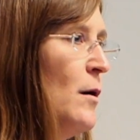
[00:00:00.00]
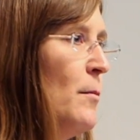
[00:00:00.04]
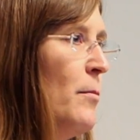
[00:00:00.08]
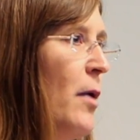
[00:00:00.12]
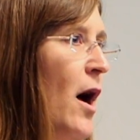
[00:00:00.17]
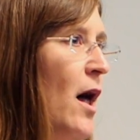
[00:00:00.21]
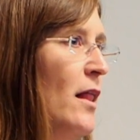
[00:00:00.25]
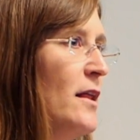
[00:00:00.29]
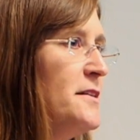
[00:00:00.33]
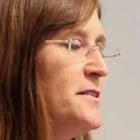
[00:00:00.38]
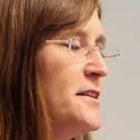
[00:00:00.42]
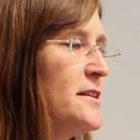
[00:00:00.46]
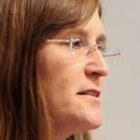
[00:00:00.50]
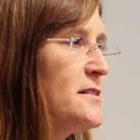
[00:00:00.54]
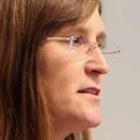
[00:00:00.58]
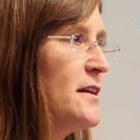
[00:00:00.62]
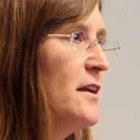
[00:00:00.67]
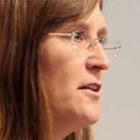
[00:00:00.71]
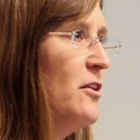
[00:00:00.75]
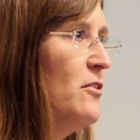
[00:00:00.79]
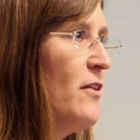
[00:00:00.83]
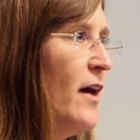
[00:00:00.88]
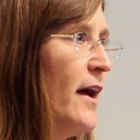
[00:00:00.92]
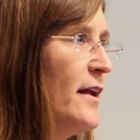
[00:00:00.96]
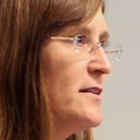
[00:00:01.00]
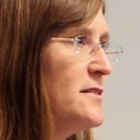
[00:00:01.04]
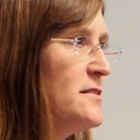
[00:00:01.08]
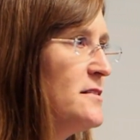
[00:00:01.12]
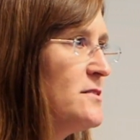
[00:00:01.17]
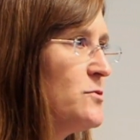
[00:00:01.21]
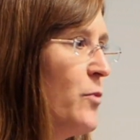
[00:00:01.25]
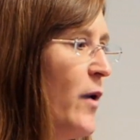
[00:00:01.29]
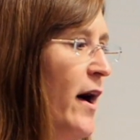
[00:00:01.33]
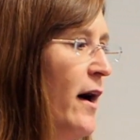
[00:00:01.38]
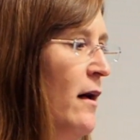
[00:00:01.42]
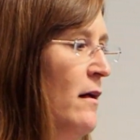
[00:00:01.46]
Politics can unite us
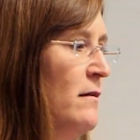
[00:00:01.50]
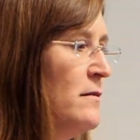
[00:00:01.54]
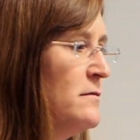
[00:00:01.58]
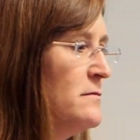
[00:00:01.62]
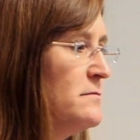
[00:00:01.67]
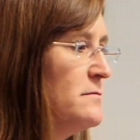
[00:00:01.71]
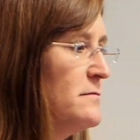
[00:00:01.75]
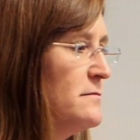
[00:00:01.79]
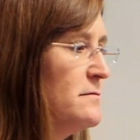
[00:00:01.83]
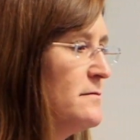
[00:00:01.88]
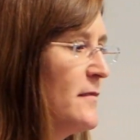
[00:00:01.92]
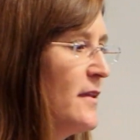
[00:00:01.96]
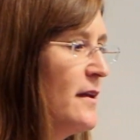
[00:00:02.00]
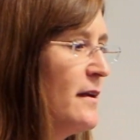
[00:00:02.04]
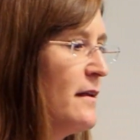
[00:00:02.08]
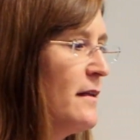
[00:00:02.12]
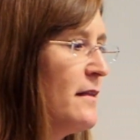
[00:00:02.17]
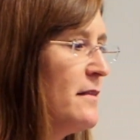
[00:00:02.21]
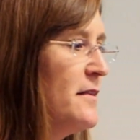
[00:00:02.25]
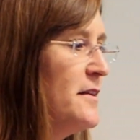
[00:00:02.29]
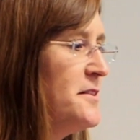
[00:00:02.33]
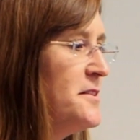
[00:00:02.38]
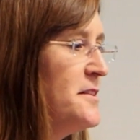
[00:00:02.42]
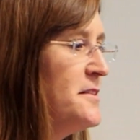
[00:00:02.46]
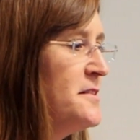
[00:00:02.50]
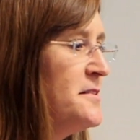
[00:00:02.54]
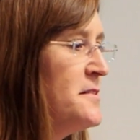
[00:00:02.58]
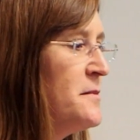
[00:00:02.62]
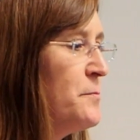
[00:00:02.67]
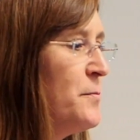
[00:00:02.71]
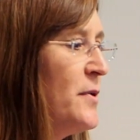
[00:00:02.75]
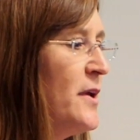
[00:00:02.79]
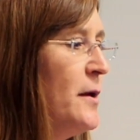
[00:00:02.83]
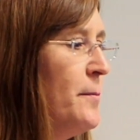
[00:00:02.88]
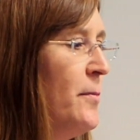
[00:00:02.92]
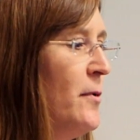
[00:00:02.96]
as well. This is
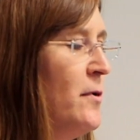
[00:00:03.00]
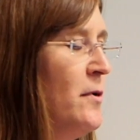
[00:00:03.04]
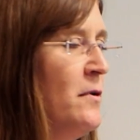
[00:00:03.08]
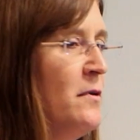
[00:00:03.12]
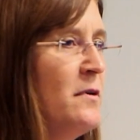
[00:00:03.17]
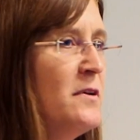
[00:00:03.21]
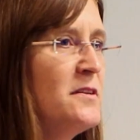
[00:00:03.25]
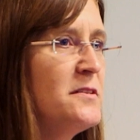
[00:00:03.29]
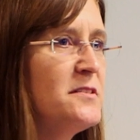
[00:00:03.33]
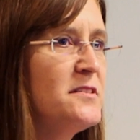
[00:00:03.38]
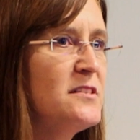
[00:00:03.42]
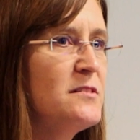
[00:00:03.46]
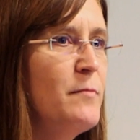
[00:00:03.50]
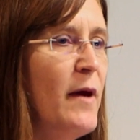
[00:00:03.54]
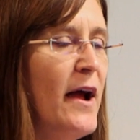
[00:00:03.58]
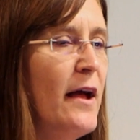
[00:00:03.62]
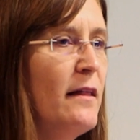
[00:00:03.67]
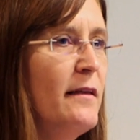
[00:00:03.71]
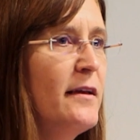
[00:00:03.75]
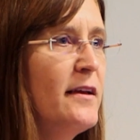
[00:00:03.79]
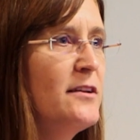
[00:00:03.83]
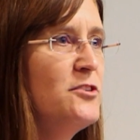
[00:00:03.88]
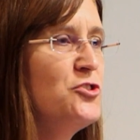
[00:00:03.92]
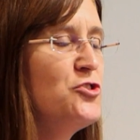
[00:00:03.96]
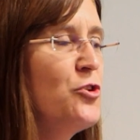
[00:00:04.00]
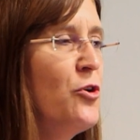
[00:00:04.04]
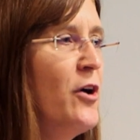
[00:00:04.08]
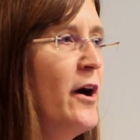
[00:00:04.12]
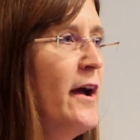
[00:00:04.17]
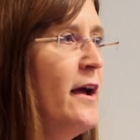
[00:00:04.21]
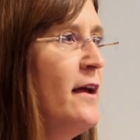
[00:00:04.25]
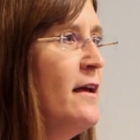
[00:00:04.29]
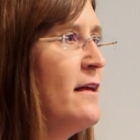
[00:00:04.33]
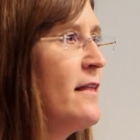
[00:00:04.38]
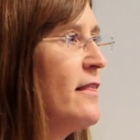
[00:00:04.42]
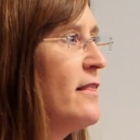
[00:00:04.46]
people smiling in
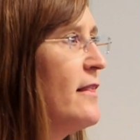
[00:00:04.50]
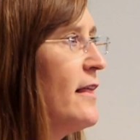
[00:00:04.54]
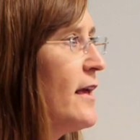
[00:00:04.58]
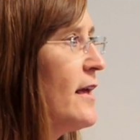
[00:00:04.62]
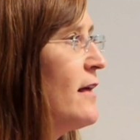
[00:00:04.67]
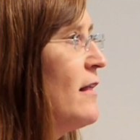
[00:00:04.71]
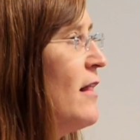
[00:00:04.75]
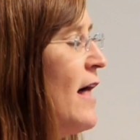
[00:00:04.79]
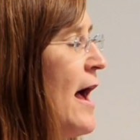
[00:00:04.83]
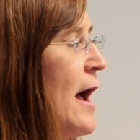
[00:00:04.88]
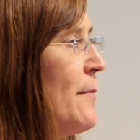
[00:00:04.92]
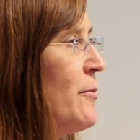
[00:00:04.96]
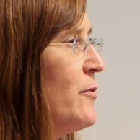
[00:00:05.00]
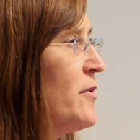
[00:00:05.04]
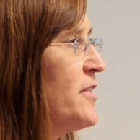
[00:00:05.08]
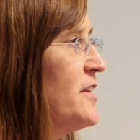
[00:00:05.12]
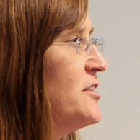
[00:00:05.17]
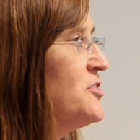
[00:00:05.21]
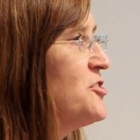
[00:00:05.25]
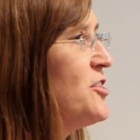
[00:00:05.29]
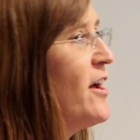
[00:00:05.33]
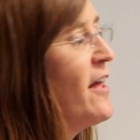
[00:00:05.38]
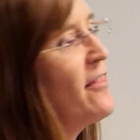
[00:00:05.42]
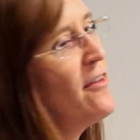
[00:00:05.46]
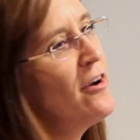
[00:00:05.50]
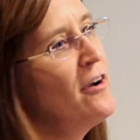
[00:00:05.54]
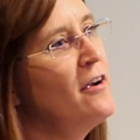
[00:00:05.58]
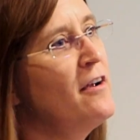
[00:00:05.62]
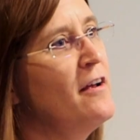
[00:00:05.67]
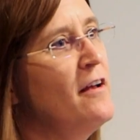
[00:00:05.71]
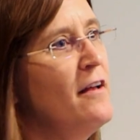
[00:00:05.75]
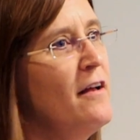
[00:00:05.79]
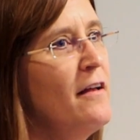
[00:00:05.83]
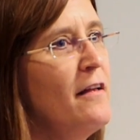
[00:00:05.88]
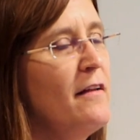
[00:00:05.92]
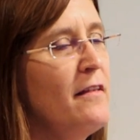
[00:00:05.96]
joy. They clap with each other.
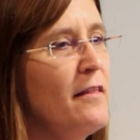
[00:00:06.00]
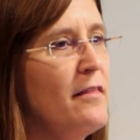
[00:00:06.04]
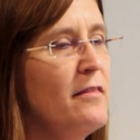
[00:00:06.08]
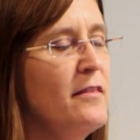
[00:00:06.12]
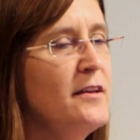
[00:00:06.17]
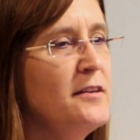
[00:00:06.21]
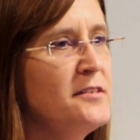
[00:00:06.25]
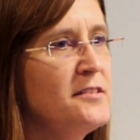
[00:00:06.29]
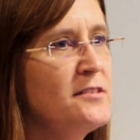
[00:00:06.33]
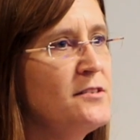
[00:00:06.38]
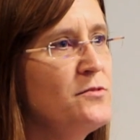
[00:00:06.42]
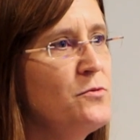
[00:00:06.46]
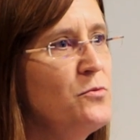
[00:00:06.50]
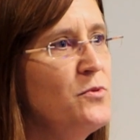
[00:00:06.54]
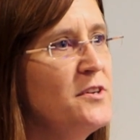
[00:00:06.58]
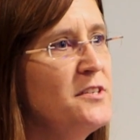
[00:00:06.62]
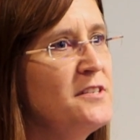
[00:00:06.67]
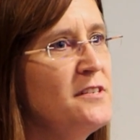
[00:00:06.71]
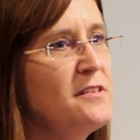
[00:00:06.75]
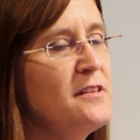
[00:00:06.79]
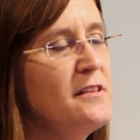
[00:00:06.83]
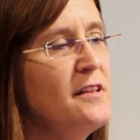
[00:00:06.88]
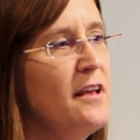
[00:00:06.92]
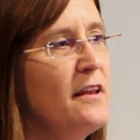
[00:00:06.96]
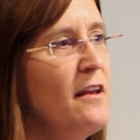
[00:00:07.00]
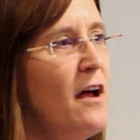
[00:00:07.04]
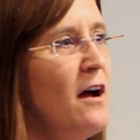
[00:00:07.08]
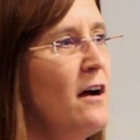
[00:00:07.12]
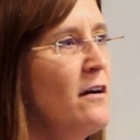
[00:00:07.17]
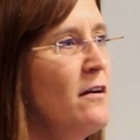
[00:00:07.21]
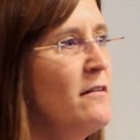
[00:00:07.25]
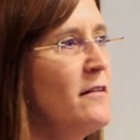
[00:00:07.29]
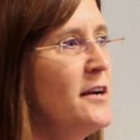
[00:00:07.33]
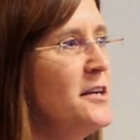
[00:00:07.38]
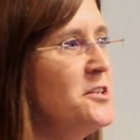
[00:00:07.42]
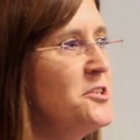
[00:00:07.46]
This was the
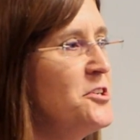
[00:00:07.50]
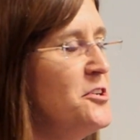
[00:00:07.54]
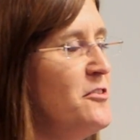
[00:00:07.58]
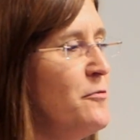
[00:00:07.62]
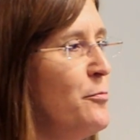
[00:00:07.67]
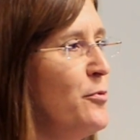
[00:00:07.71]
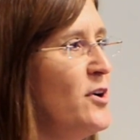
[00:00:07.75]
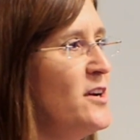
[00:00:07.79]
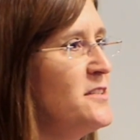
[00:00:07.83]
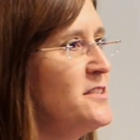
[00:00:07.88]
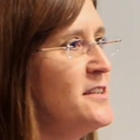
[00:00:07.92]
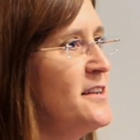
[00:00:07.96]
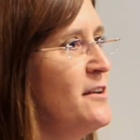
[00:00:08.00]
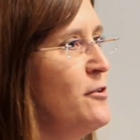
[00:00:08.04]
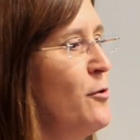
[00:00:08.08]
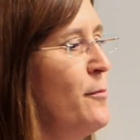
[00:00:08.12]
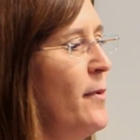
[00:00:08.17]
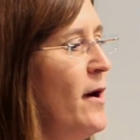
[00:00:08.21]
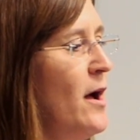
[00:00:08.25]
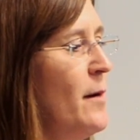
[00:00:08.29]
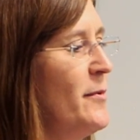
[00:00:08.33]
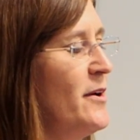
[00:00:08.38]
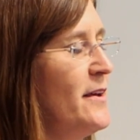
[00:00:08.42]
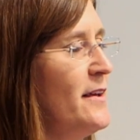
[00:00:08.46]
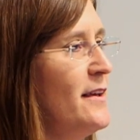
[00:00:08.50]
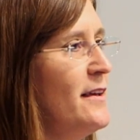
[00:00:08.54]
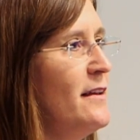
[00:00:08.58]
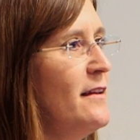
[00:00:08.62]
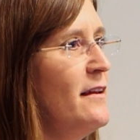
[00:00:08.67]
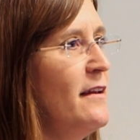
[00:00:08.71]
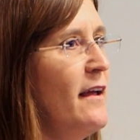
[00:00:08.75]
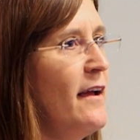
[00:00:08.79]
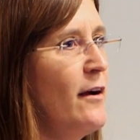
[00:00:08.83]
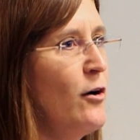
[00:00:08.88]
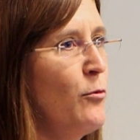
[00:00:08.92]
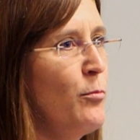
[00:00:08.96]
inauguration of President Obama in
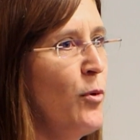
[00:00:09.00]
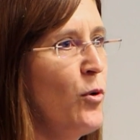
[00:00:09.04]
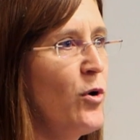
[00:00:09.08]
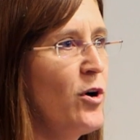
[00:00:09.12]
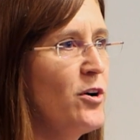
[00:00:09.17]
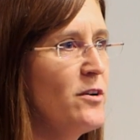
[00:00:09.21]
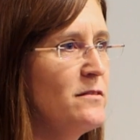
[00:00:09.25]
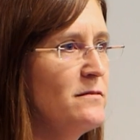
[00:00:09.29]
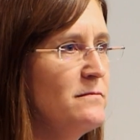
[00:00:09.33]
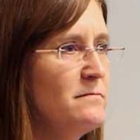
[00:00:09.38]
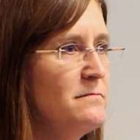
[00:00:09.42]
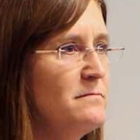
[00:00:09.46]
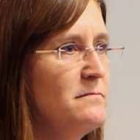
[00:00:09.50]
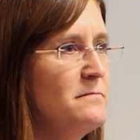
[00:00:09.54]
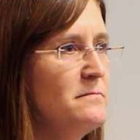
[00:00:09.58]
an airport.